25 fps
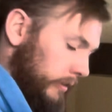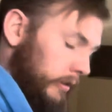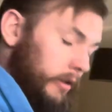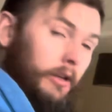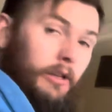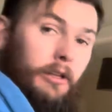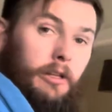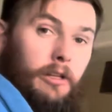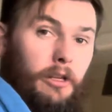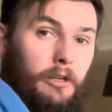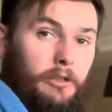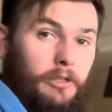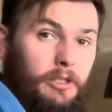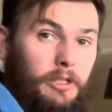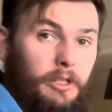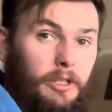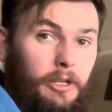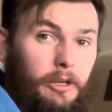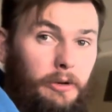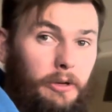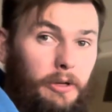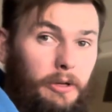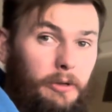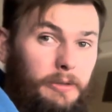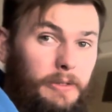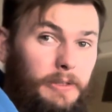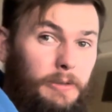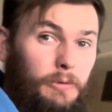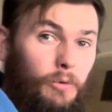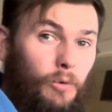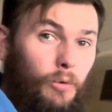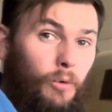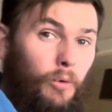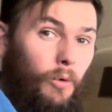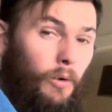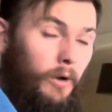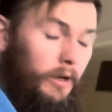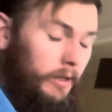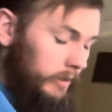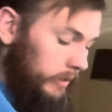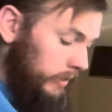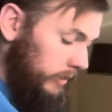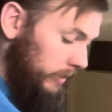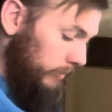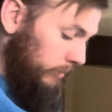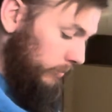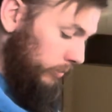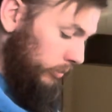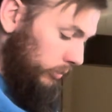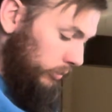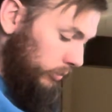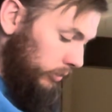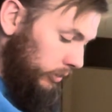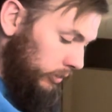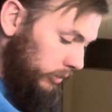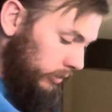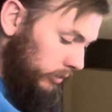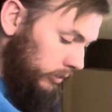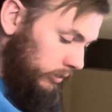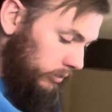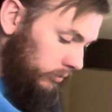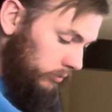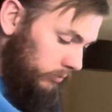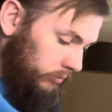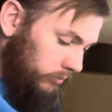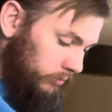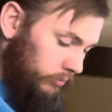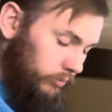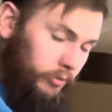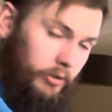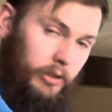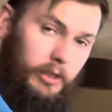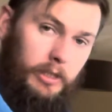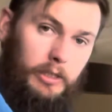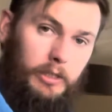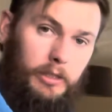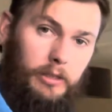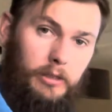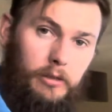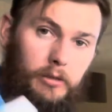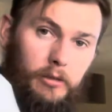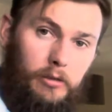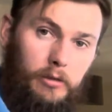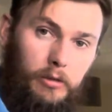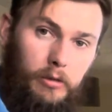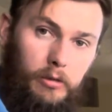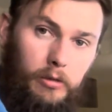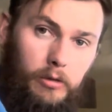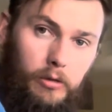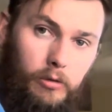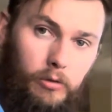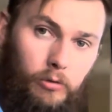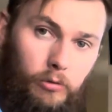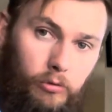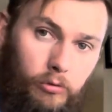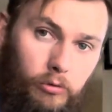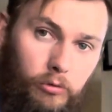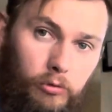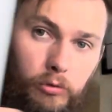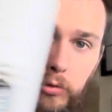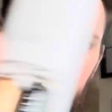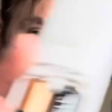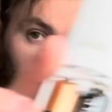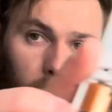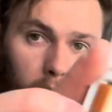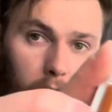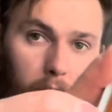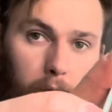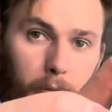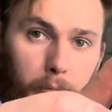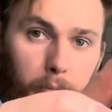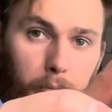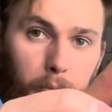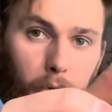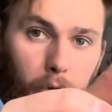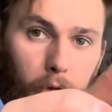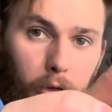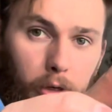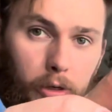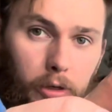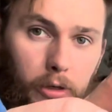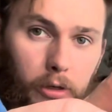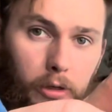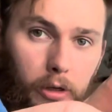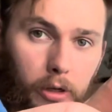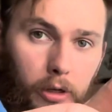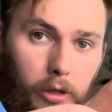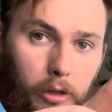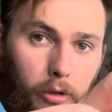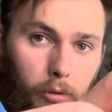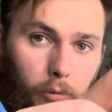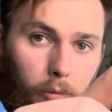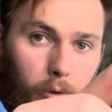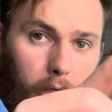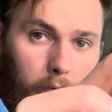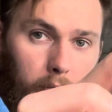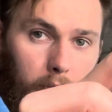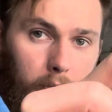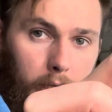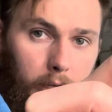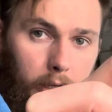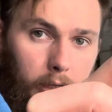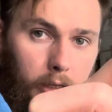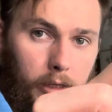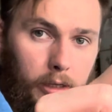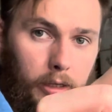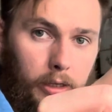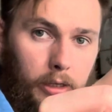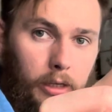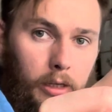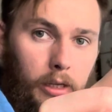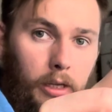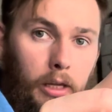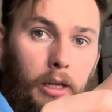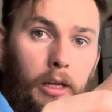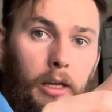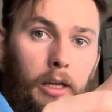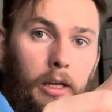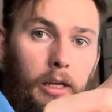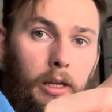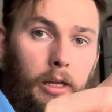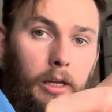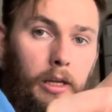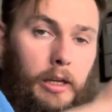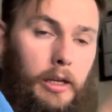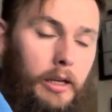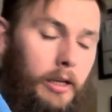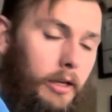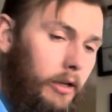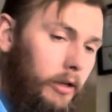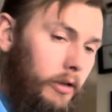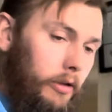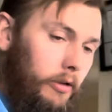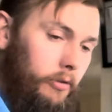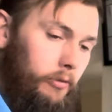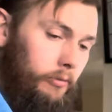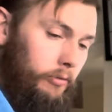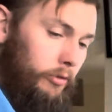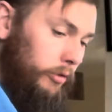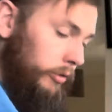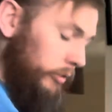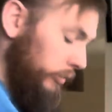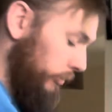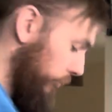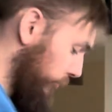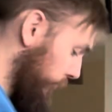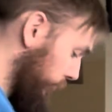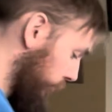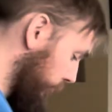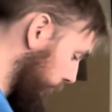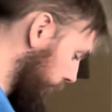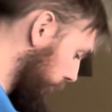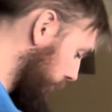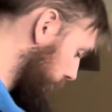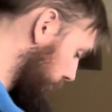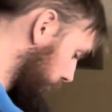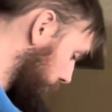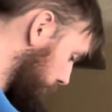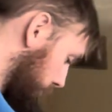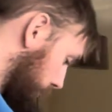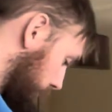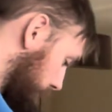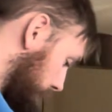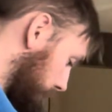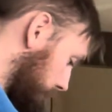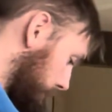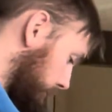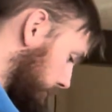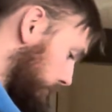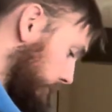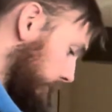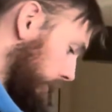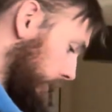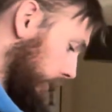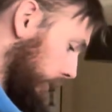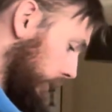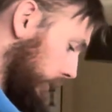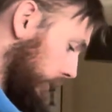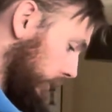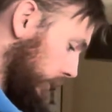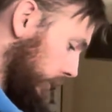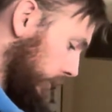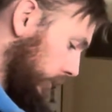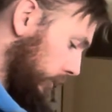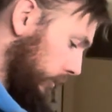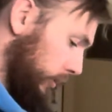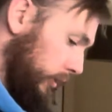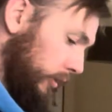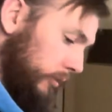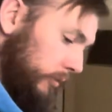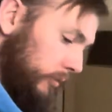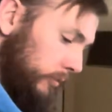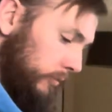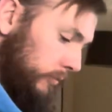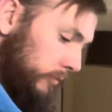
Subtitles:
Those of you who don't know, it's quite simple. Just press the red button on the Wii here, on the remote, and the one on the console,